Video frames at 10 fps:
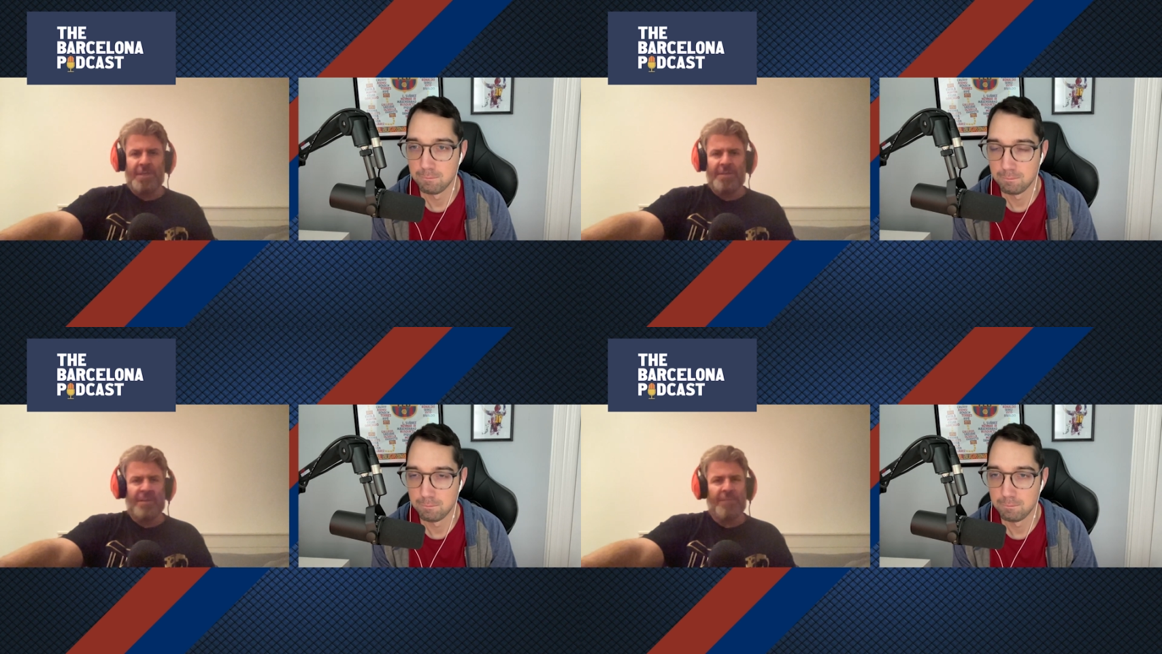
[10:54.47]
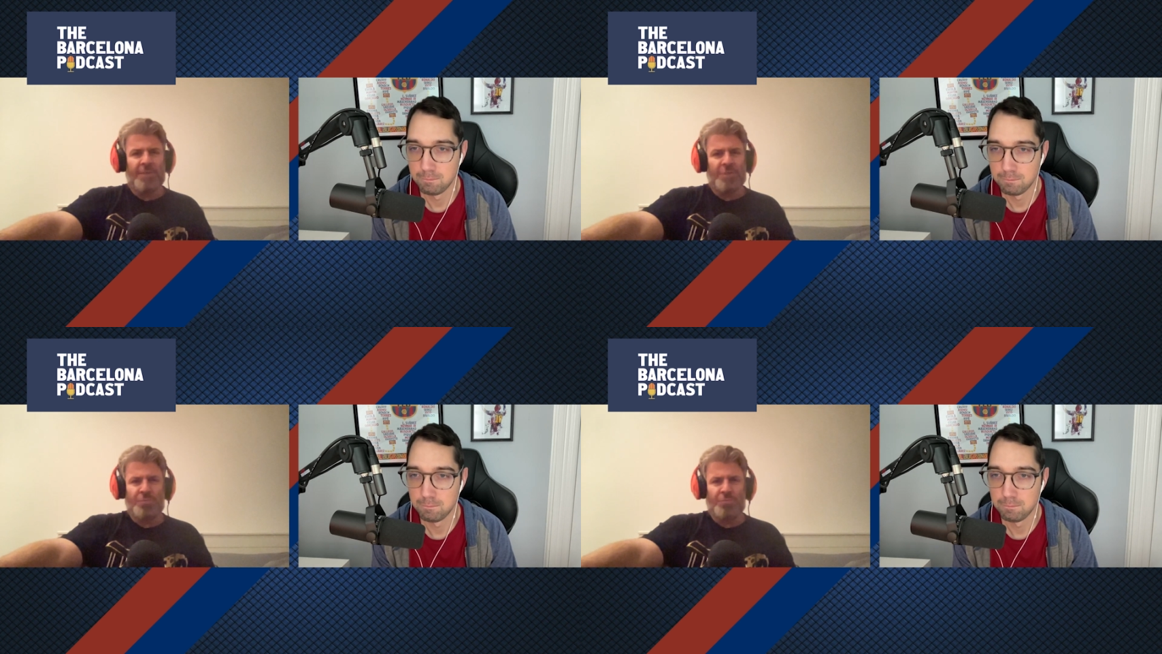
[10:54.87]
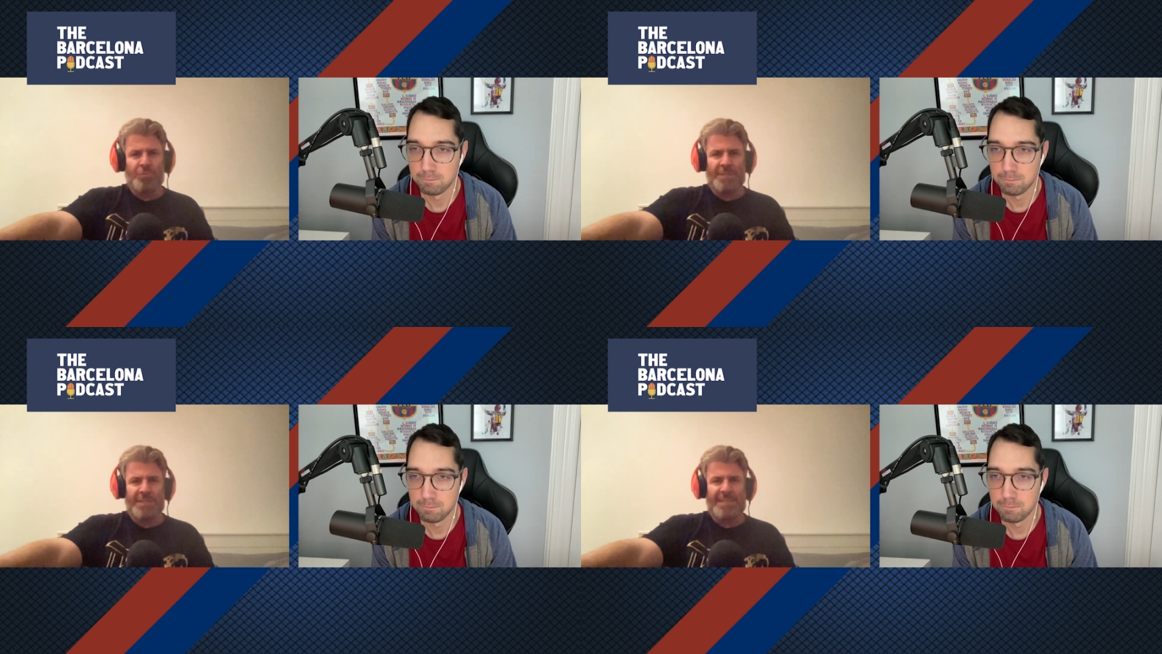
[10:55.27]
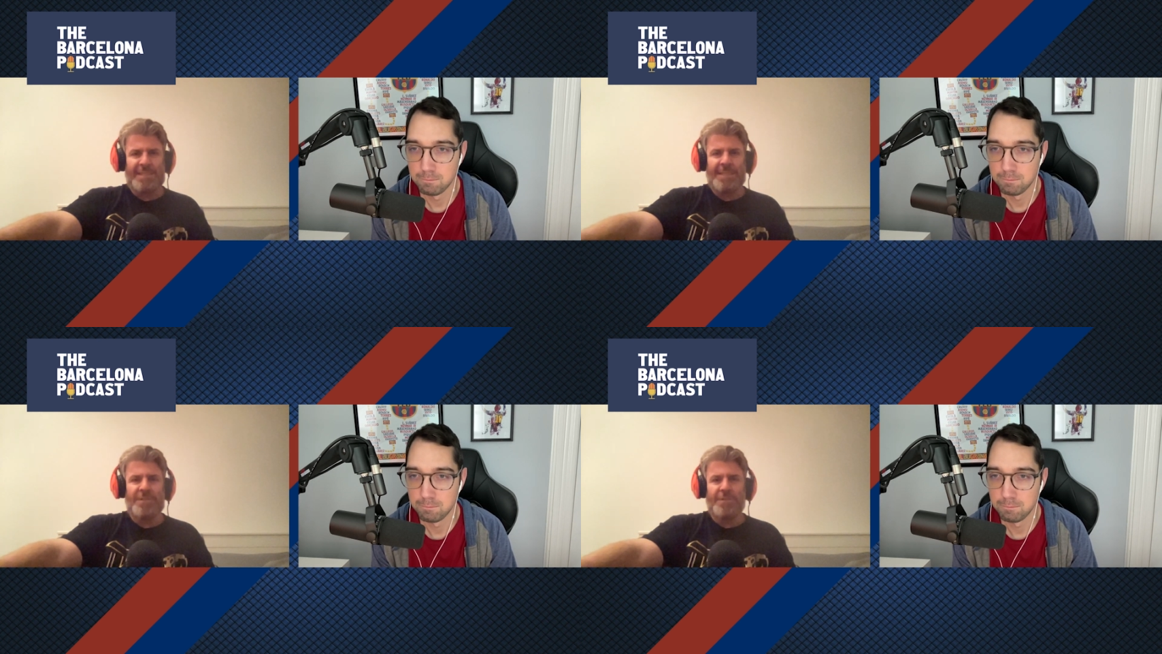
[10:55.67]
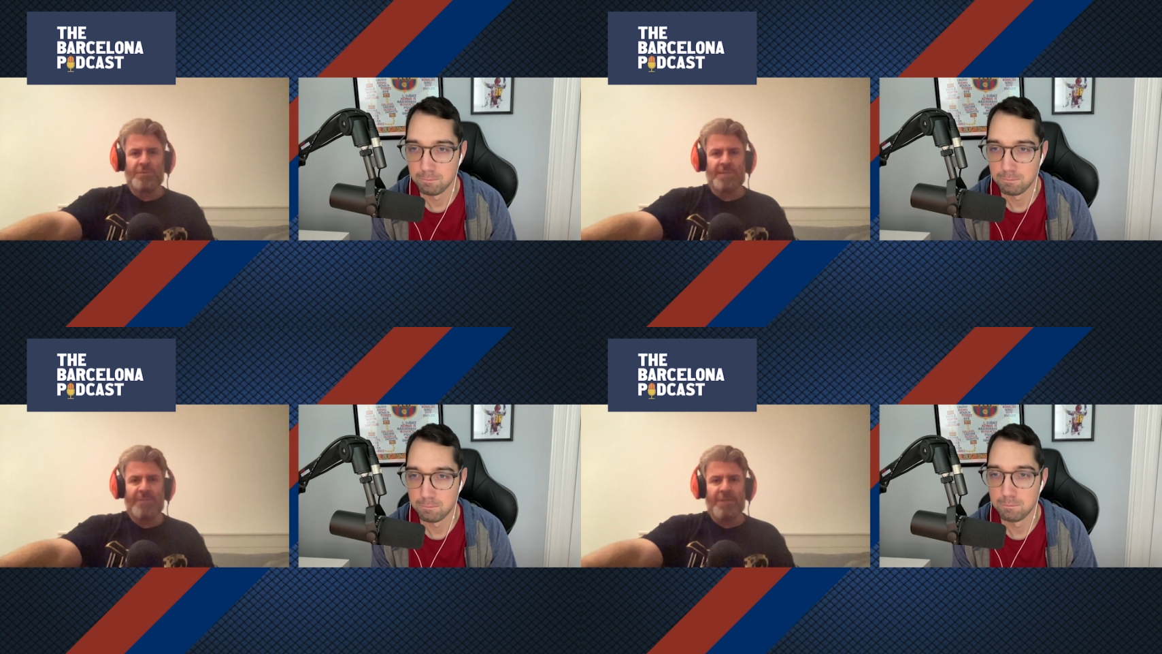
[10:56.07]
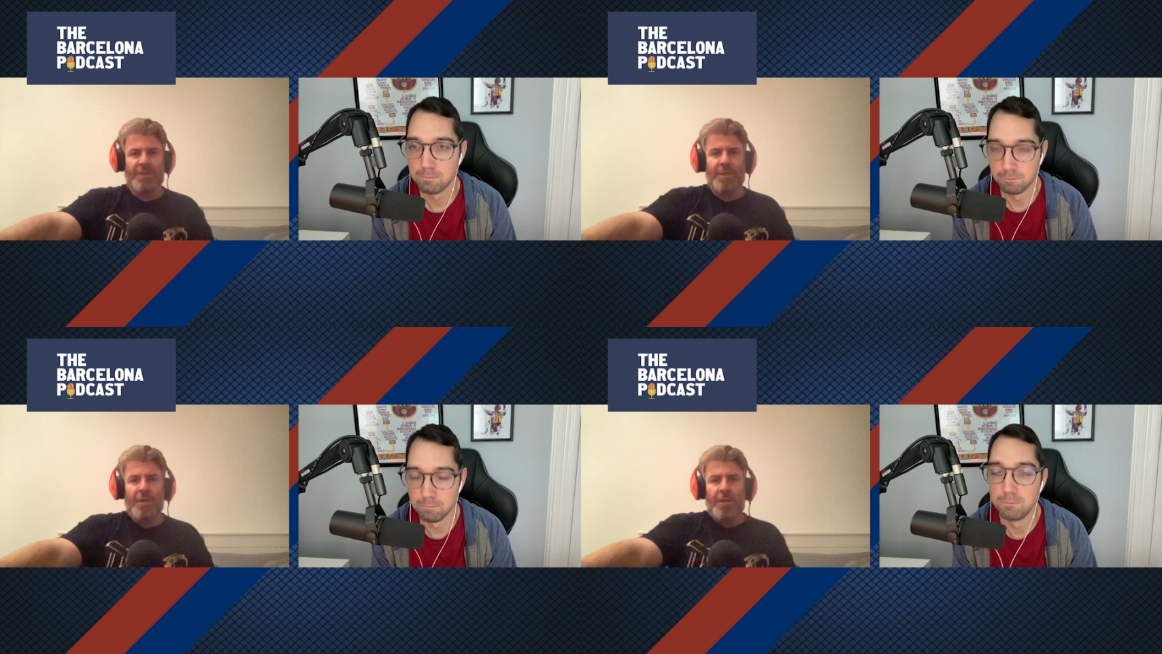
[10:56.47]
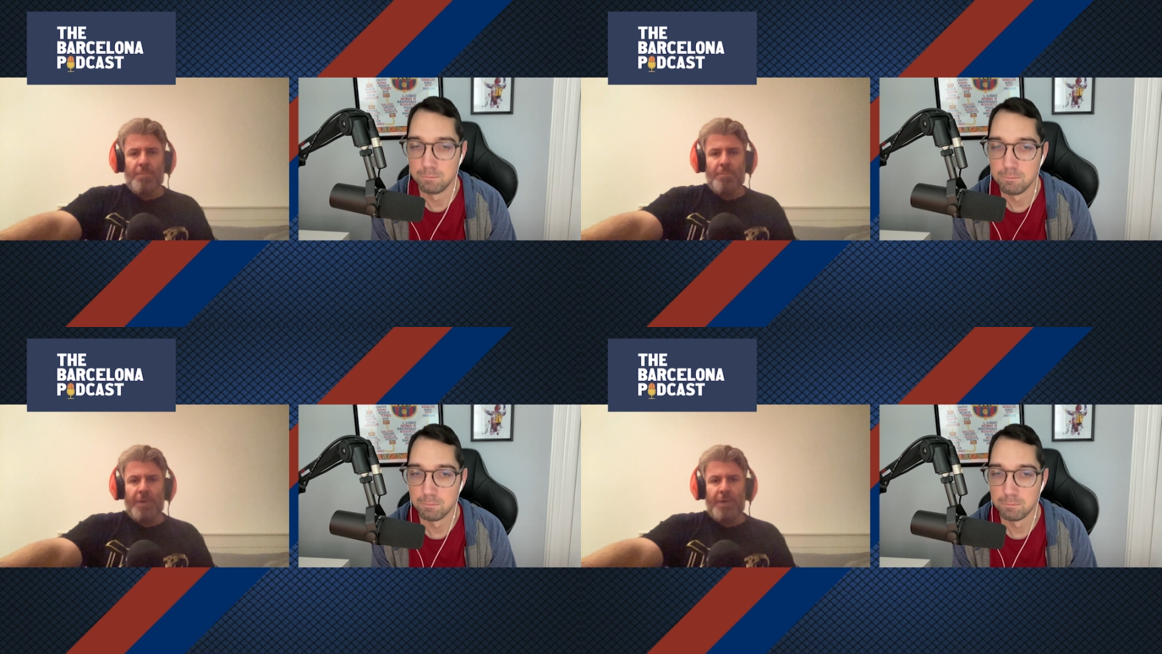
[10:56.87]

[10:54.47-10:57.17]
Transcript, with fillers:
Speaker 1: I think they finished what was it sixth or 7th mm -hmm.